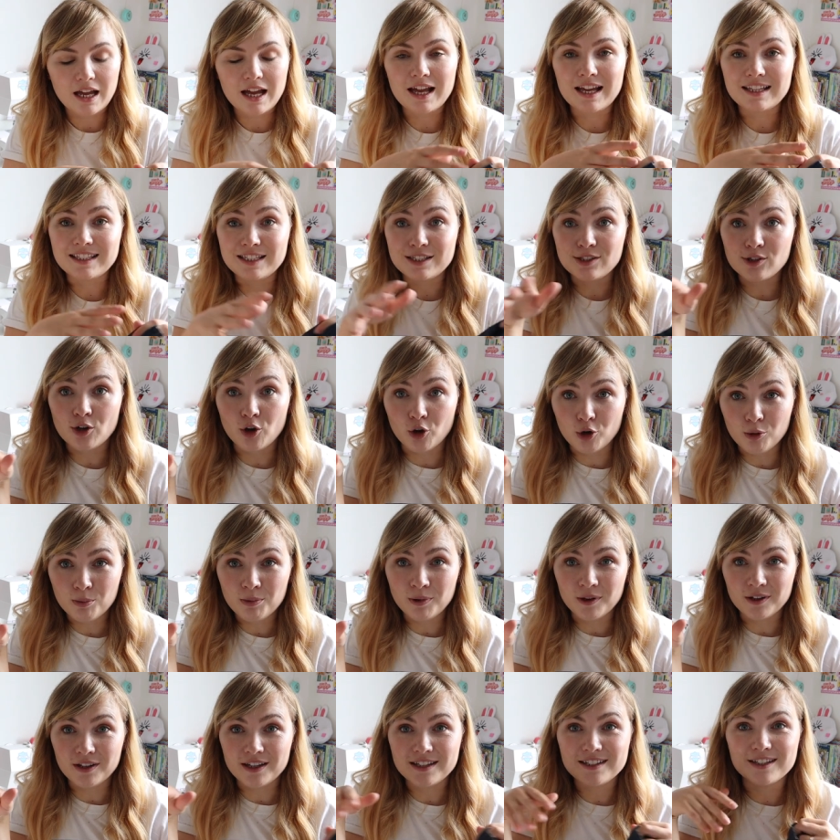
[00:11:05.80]
As it's
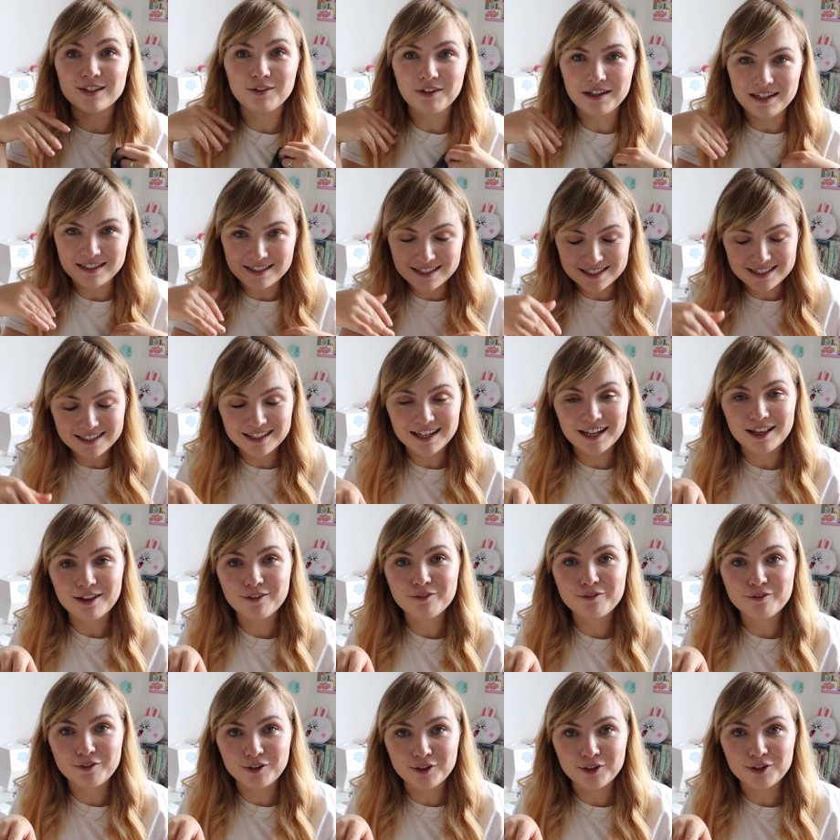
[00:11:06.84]
open, it's a lot easier to get
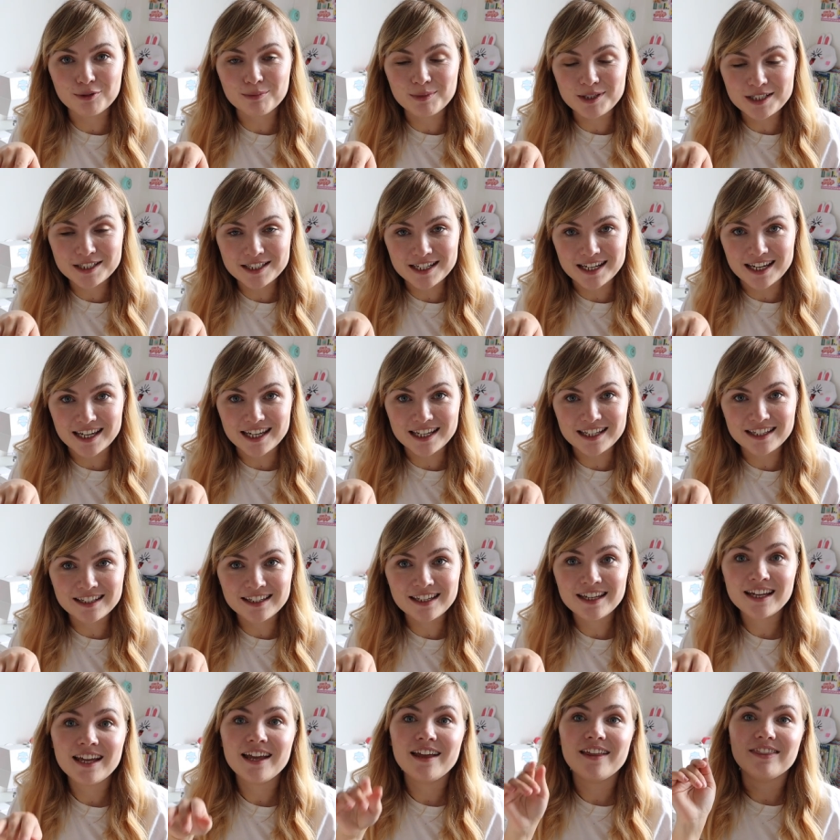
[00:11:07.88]
it through your machine.
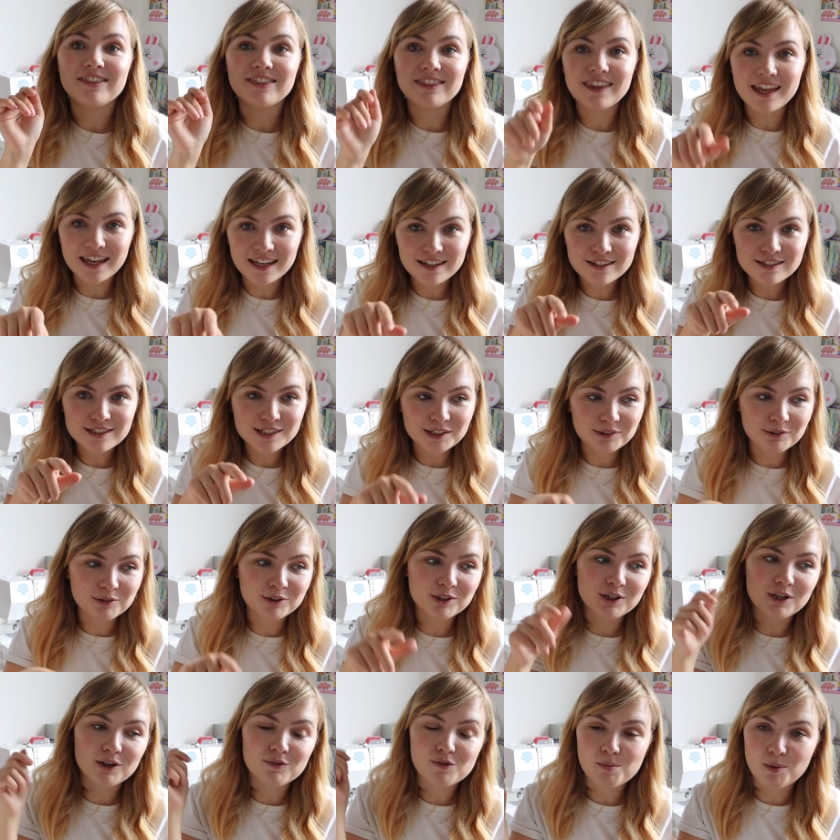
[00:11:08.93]
Then sew
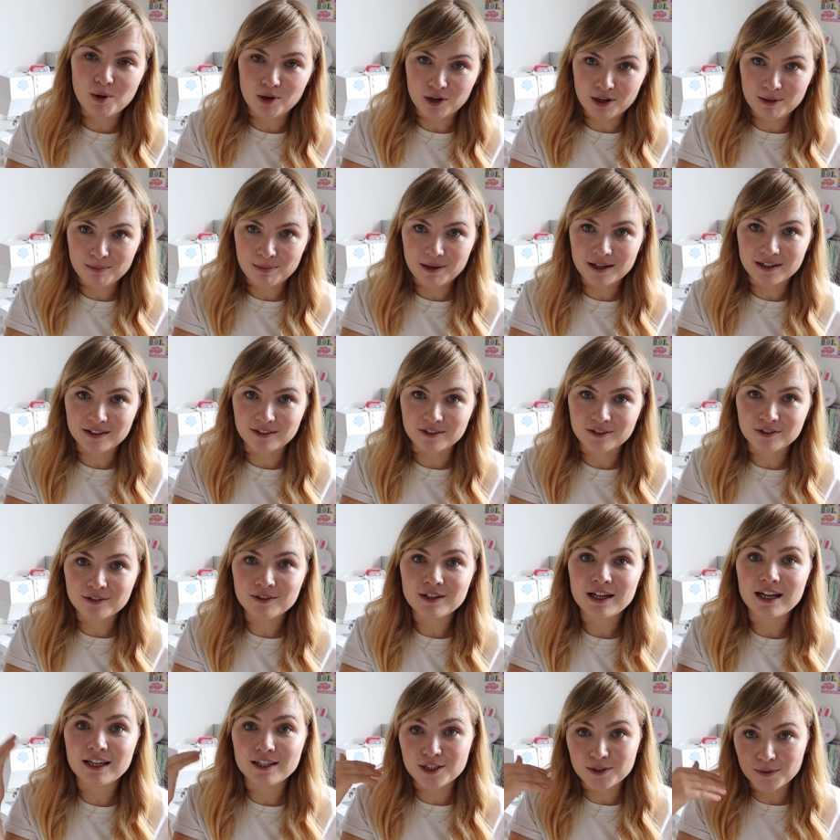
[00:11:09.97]
on your other pocket panel
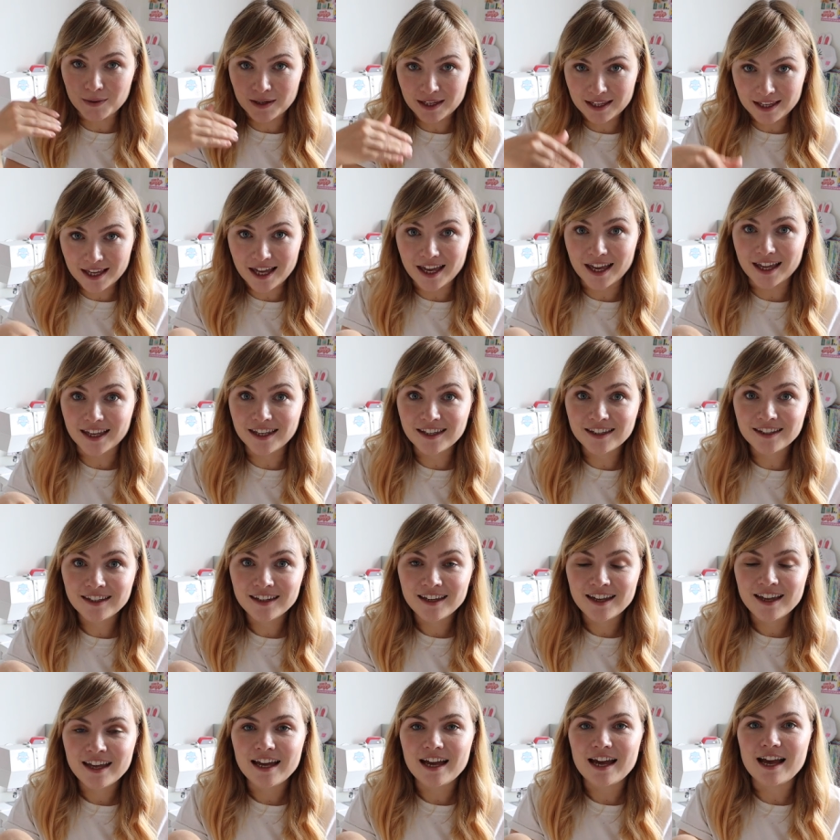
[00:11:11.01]
and do it again.
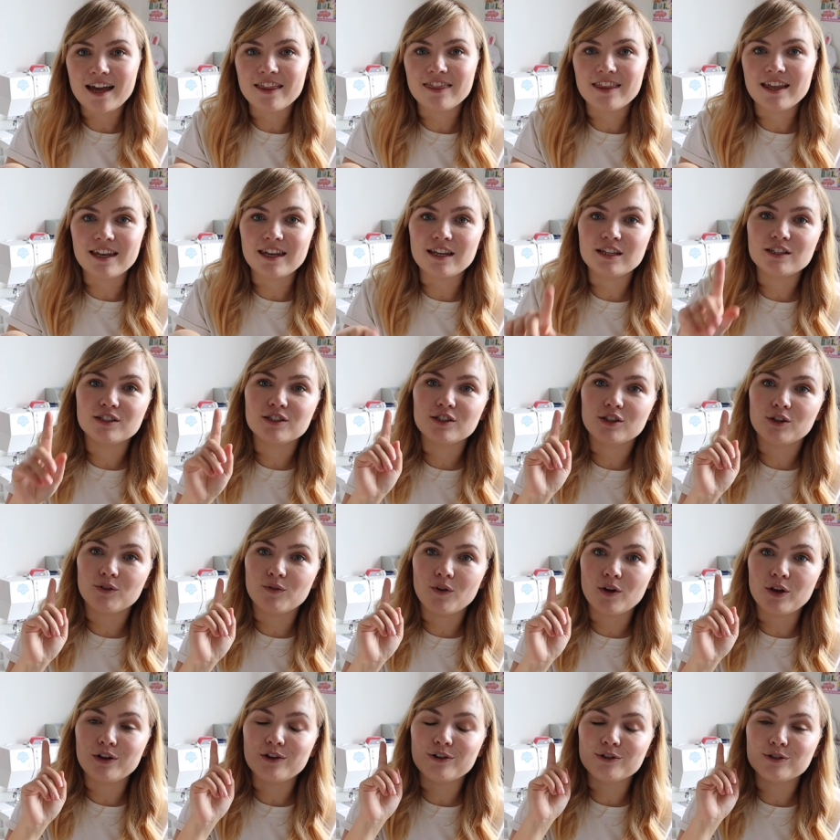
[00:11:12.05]
And then it's, you've
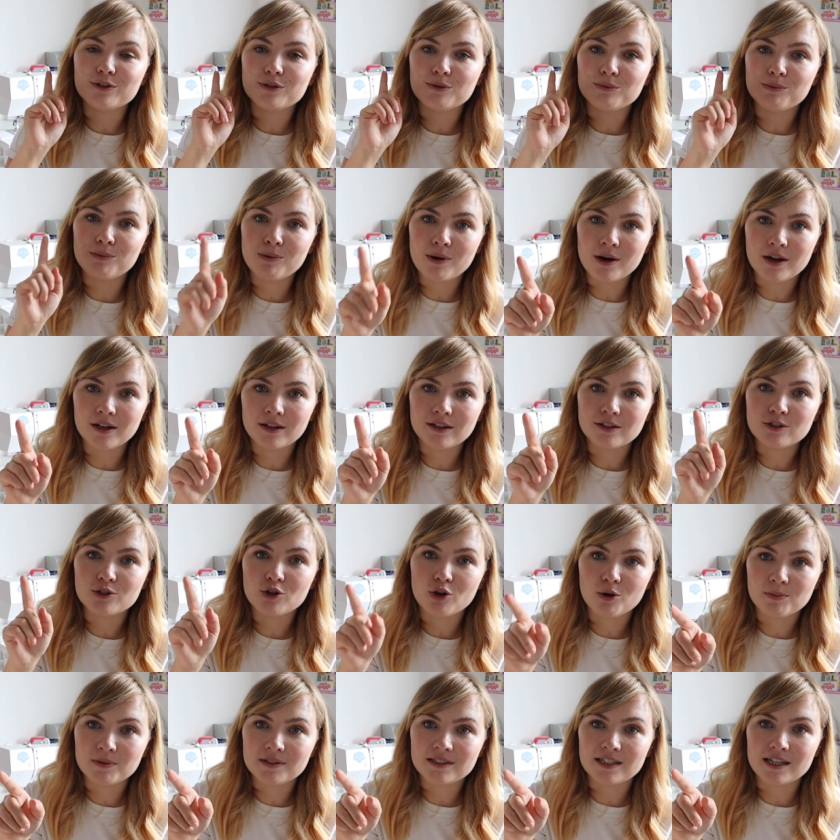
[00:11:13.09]
only got to do one
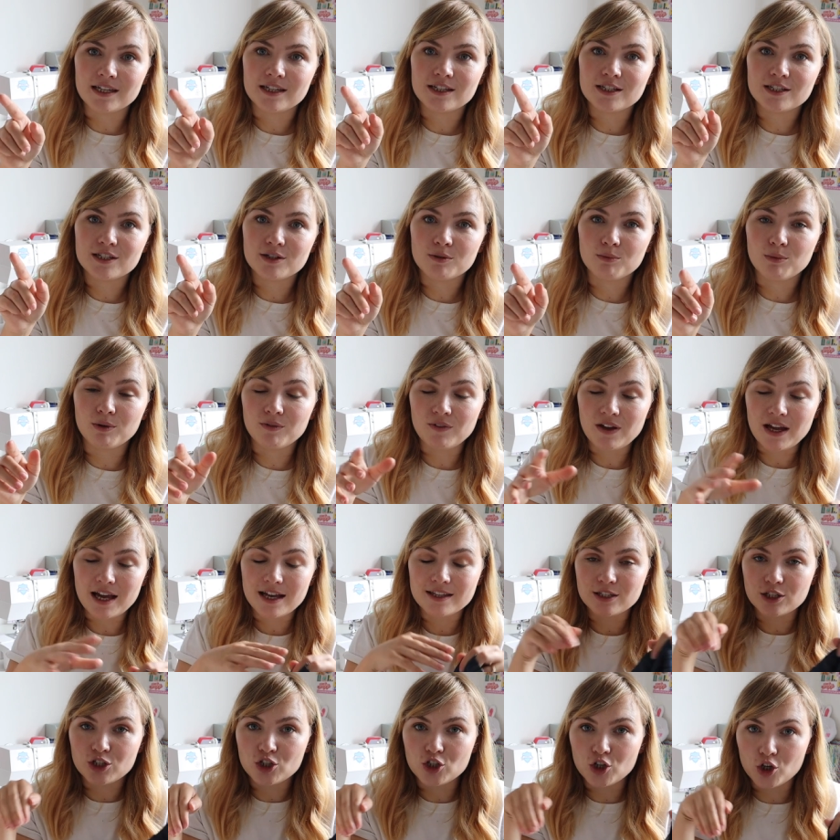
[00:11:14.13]
top stitch with it
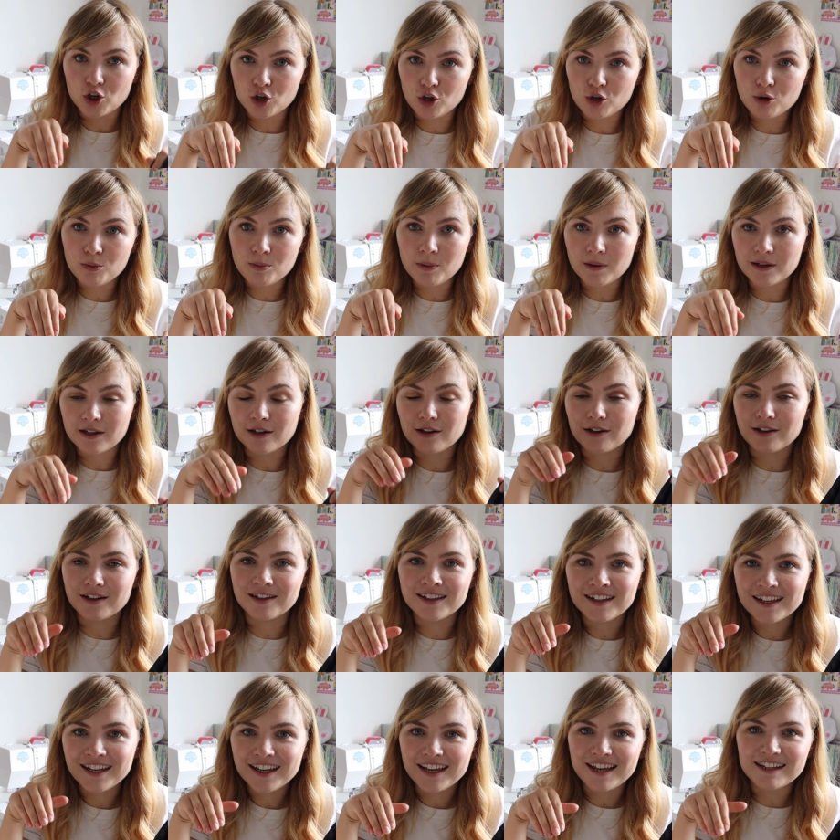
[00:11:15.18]
as a tube, and I,
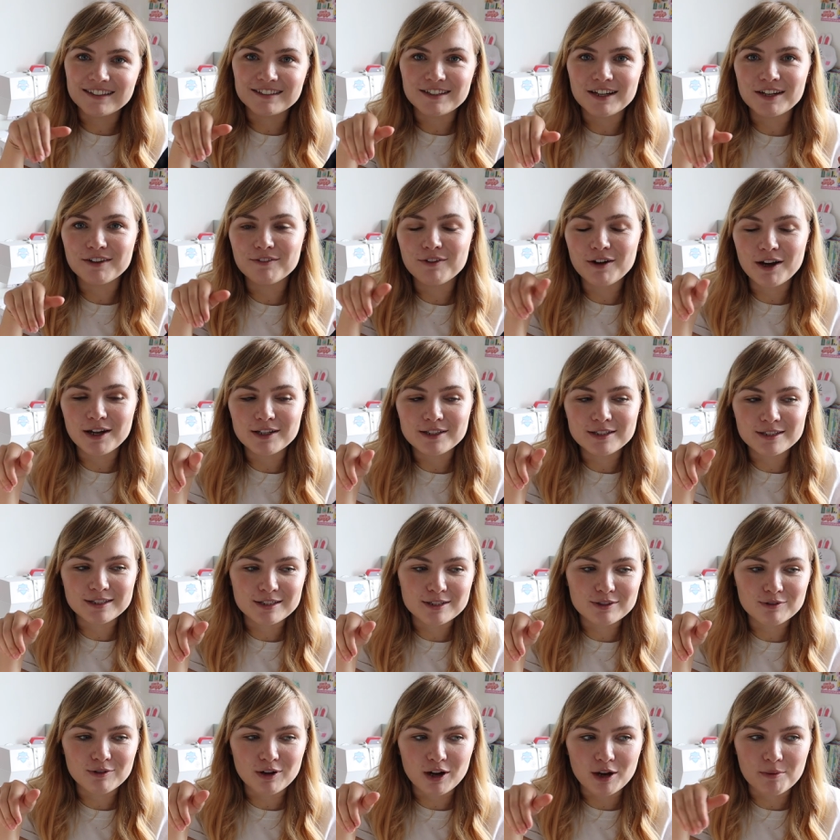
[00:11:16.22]
it's kind of hard to
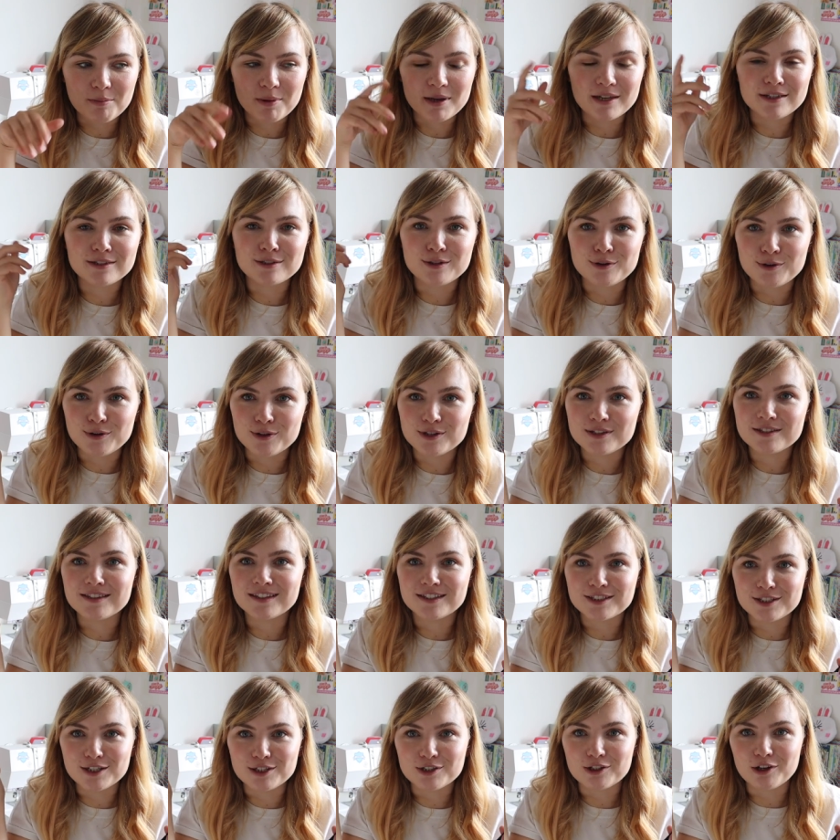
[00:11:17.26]
describe, but as soon as
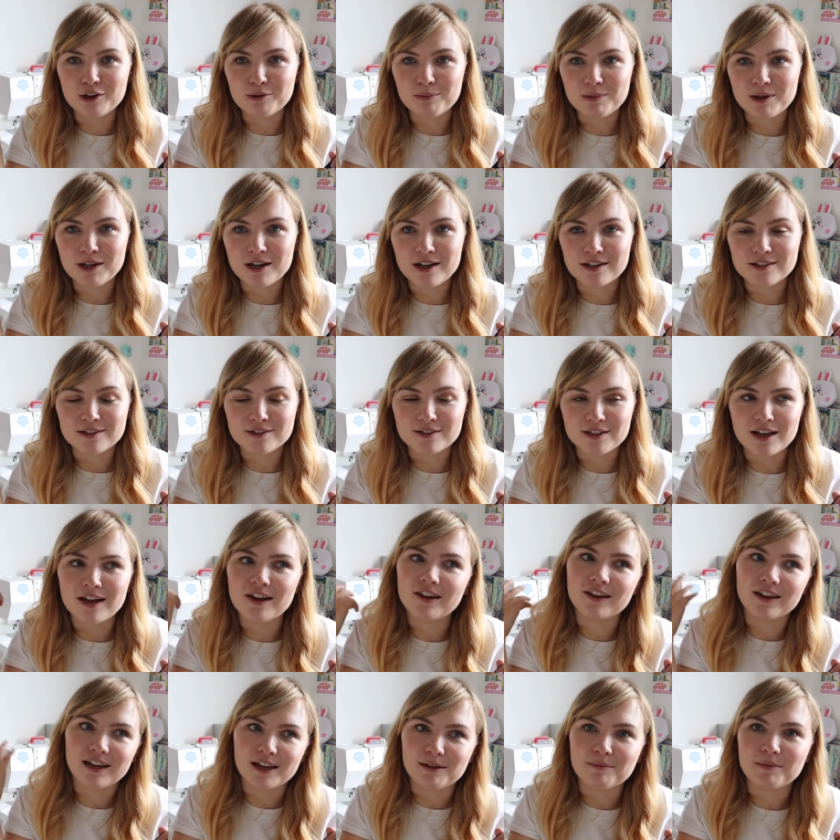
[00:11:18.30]
she showed me hers I was like,
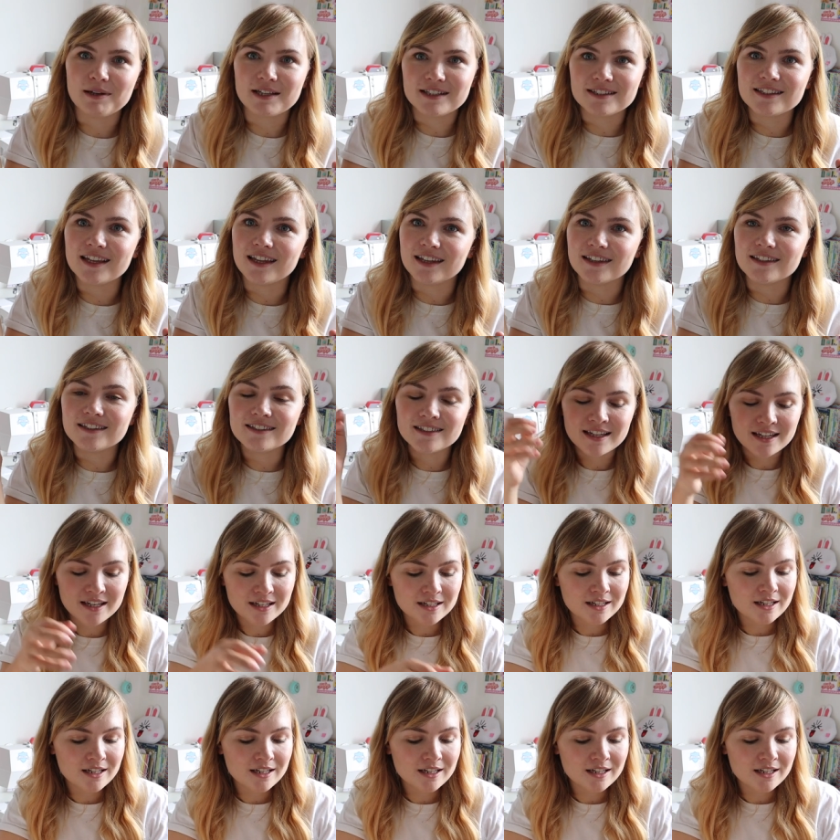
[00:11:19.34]
okay, it makes sense.